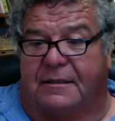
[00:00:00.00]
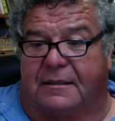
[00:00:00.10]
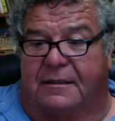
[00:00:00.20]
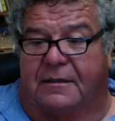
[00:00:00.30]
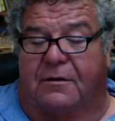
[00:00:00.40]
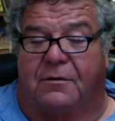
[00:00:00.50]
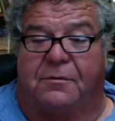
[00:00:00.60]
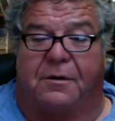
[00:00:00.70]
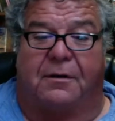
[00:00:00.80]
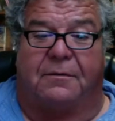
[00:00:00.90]
The whole
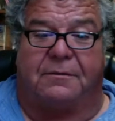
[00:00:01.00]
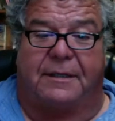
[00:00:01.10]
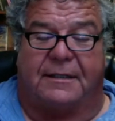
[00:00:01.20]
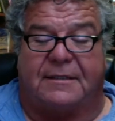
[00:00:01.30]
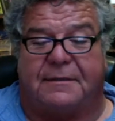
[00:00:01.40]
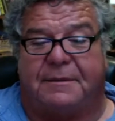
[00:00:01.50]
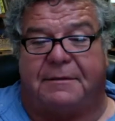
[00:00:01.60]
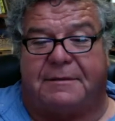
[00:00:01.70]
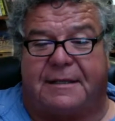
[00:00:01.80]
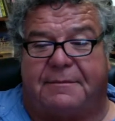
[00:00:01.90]
row next to me
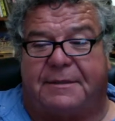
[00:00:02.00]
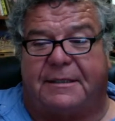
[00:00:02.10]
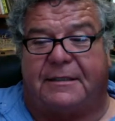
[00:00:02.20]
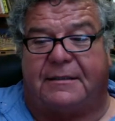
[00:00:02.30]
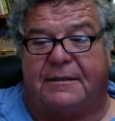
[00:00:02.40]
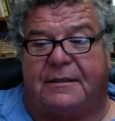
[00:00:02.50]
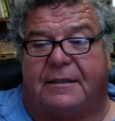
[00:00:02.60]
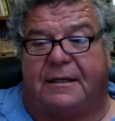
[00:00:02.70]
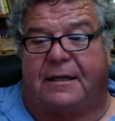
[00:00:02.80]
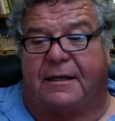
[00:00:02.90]
was empty,
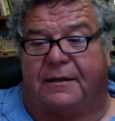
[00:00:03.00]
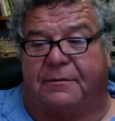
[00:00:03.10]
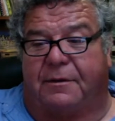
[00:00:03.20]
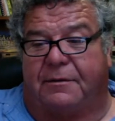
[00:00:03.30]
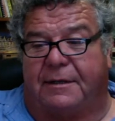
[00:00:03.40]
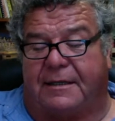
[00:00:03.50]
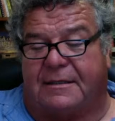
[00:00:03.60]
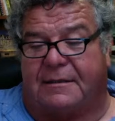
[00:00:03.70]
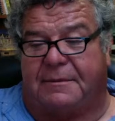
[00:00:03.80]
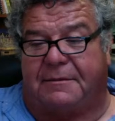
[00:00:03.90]
and the row next
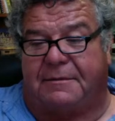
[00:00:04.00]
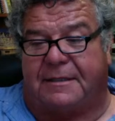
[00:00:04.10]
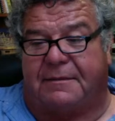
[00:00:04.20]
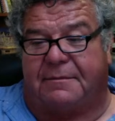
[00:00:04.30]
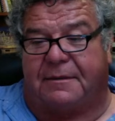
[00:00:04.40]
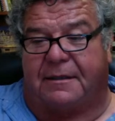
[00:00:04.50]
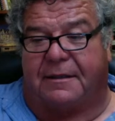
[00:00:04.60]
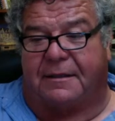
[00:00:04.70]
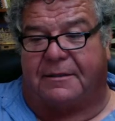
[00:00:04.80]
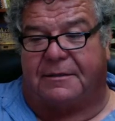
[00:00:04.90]
to me was empty, and
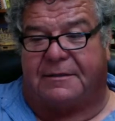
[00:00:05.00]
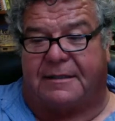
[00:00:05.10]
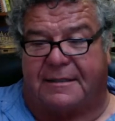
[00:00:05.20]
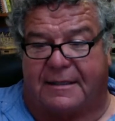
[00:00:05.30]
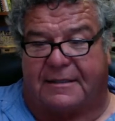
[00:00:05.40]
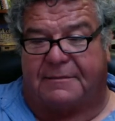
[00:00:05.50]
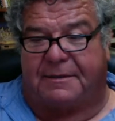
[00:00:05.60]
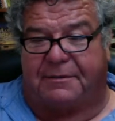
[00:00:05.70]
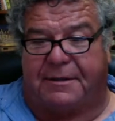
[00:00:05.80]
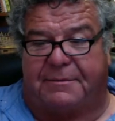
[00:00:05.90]
the two seats next to me
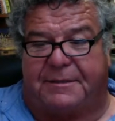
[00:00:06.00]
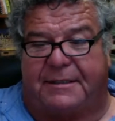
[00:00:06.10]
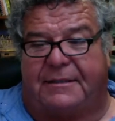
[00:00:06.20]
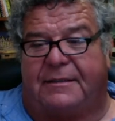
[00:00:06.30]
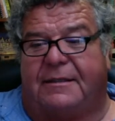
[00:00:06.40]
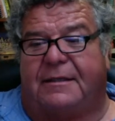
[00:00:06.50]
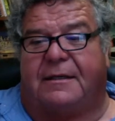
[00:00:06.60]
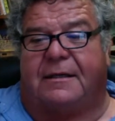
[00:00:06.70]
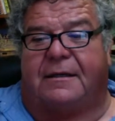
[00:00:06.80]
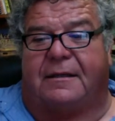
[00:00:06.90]
were empty.
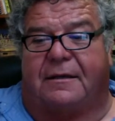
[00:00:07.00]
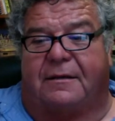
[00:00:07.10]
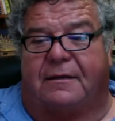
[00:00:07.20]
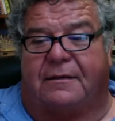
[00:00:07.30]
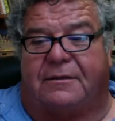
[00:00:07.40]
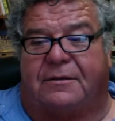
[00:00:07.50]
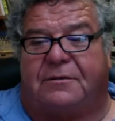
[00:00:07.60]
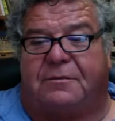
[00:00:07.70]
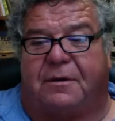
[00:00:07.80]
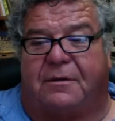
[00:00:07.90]
The
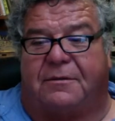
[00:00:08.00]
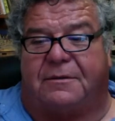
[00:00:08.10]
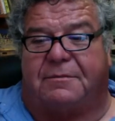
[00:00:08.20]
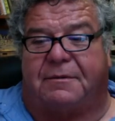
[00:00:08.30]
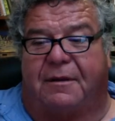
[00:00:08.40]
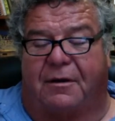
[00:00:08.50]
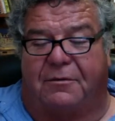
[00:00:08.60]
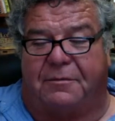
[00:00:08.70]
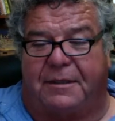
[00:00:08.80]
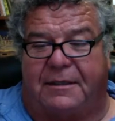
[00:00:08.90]
two rows
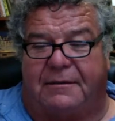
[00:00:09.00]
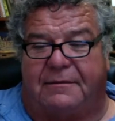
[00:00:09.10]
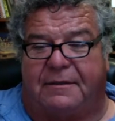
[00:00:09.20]
below me,